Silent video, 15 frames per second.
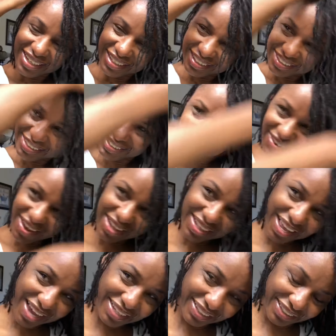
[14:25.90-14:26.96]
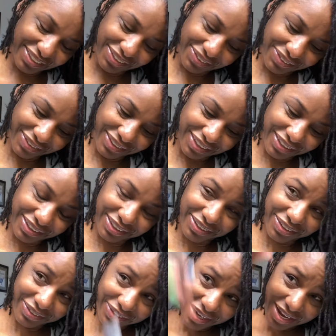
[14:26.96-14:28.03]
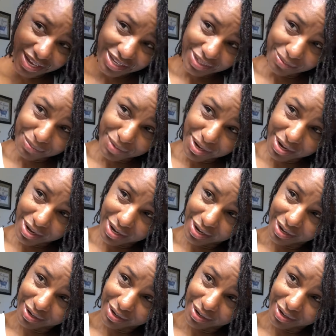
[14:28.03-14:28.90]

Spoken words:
So I like to use this shirt as my